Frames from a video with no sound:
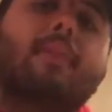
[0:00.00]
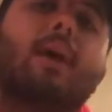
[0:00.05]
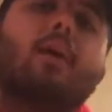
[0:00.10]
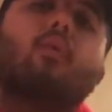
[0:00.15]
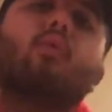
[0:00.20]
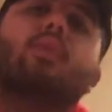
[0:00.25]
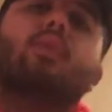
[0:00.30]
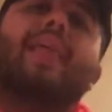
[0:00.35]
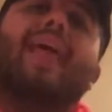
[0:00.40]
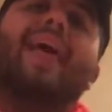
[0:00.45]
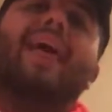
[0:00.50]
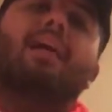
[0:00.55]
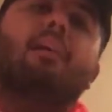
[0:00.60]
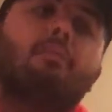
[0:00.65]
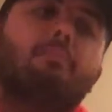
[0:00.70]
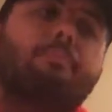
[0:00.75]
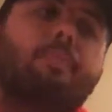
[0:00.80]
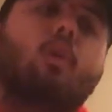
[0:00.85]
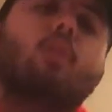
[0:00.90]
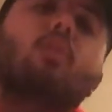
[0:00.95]
That will
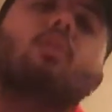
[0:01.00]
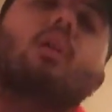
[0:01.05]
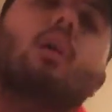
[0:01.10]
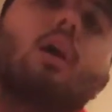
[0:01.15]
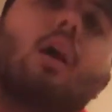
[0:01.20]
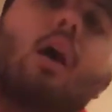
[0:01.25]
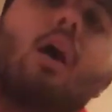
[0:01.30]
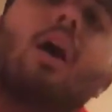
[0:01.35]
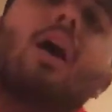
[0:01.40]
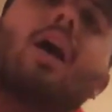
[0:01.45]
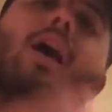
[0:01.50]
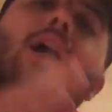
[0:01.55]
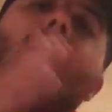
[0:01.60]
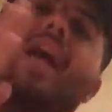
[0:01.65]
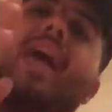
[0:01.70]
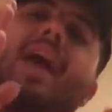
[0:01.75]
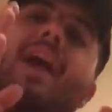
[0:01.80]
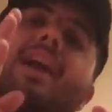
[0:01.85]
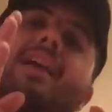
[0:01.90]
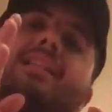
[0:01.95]
help a lot.
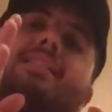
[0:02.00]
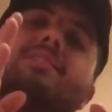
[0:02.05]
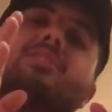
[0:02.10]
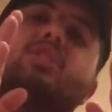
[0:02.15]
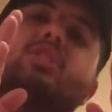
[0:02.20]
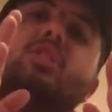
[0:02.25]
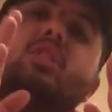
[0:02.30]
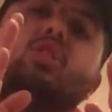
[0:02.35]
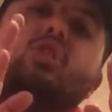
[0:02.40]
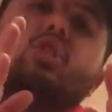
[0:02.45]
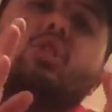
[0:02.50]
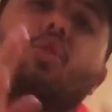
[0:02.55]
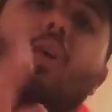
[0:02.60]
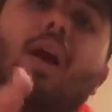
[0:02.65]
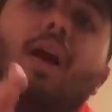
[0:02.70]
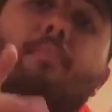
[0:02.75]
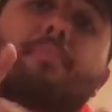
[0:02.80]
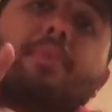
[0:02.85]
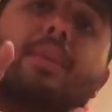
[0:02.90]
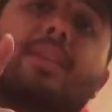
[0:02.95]
And
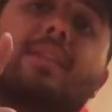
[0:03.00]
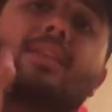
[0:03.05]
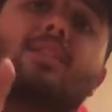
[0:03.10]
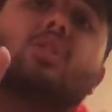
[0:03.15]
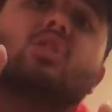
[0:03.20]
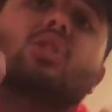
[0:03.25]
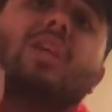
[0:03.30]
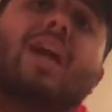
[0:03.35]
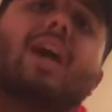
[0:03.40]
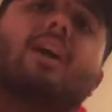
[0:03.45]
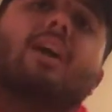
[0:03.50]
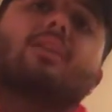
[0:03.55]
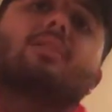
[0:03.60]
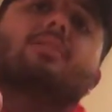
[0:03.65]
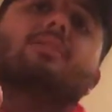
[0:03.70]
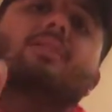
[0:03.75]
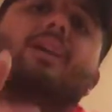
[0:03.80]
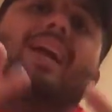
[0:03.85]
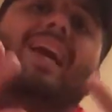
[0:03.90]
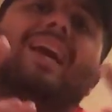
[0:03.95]
subscribe to this
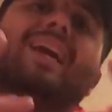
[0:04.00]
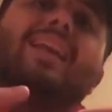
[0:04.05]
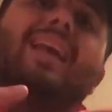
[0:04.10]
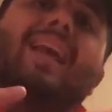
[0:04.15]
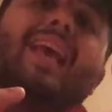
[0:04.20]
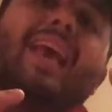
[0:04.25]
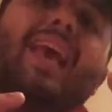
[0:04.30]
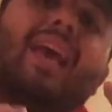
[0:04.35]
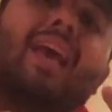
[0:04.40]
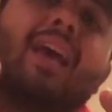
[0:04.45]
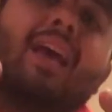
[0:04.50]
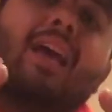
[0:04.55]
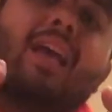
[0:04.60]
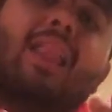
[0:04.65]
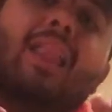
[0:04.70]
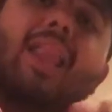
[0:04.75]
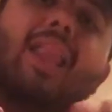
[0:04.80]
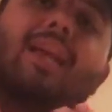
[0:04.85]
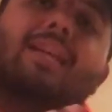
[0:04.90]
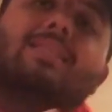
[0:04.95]
channel and
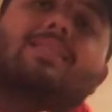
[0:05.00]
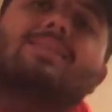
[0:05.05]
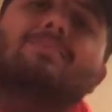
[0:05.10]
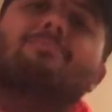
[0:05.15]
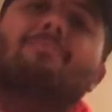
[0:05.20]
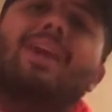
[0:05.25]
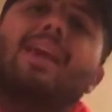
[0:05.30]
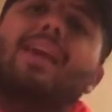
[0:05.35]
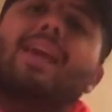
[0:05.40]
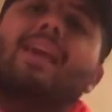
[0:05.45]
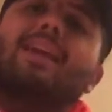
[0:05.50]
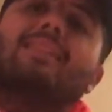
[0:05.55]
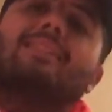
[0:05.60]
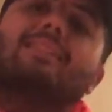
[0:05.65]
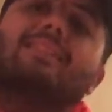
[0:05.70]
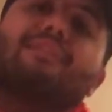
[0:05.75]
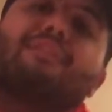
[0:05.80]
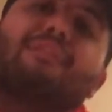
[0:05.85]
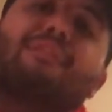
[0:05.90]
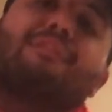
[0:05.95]
Let's make
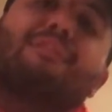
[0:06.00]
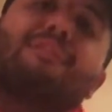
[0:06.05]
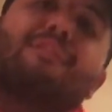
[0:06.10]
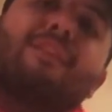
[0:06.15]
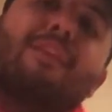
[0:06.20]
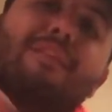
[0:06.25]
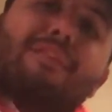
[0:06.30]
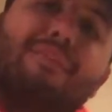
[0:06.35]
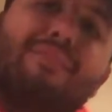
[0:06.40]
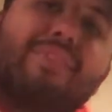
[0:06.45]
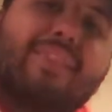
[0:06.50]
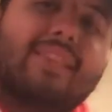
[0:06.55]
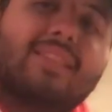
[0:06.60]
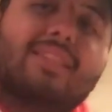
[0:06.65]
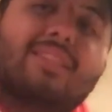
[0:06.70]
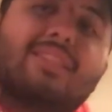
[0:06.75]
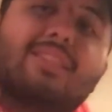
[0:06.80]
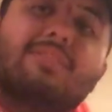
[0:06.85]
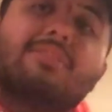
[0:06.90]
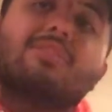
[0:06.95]
it to
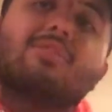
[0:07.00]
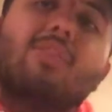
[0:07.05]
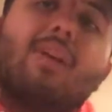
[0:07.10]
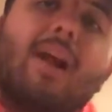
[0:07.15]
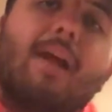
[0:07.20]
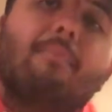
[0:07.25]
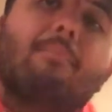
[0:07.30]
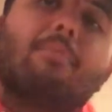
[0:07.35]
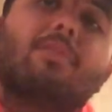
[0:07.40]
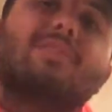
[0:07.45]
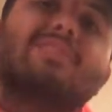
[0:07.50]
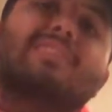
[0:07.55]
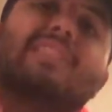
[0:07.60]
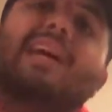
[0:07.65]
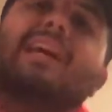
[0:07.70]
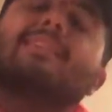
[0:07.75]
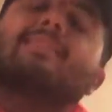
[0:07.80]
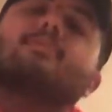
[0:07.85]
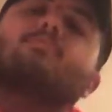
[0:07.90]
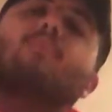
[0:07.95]
50 subscribers.
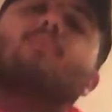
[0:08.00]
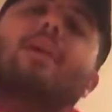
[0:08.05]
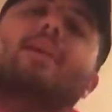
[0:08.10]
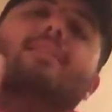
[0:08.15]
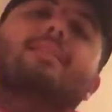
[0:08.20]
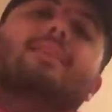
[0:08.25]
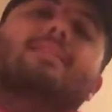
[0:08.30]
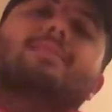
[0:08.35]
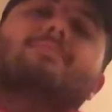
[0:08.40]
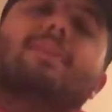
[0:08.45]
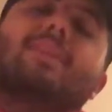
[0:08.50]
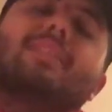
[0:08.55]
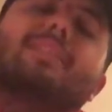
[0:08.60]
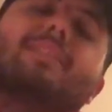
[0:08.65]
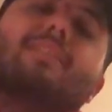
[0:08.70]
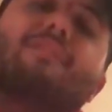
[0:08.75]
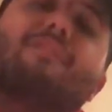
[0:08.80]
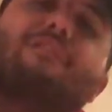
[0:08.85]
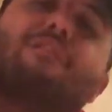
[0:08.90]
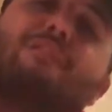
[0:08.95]
That's right. Let's make
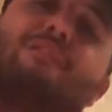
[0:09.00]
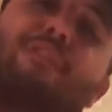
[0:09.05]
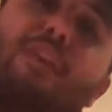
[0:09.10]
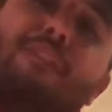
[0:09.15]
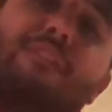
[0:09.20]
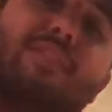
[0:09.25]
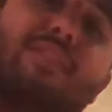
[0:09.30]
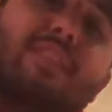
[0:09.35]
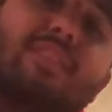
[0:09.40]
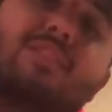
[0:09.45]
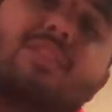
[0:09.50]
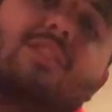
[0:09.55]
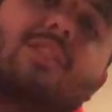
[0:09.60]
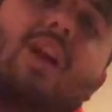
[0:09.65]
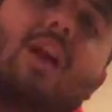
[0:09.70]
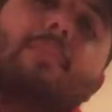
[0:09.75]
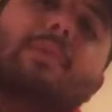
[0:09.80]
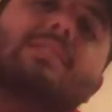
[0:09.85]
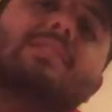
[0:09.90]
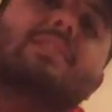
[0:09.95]
it to 50
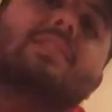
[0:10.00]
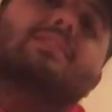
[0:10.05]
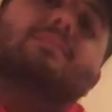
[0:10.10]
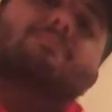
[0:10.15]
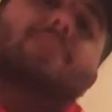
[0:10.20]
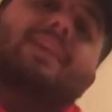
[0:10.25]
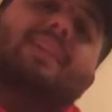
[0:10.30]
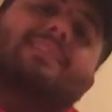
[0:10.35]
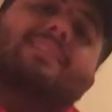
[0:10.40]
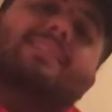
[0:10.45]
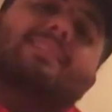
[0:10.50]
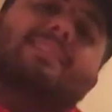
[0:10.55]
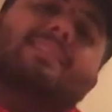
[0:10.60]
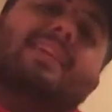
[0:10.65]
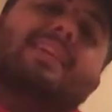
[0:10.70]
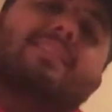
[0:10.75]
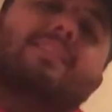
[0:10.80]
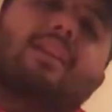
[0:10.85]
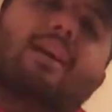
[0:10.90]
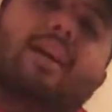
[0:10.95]
subscribers. Let's make it to
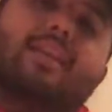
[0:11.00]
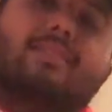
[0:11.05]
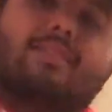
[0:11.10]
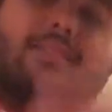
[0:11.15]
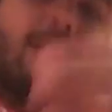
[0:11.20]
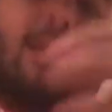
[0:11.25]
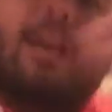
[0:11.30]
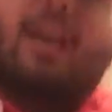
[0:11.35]
10 likes.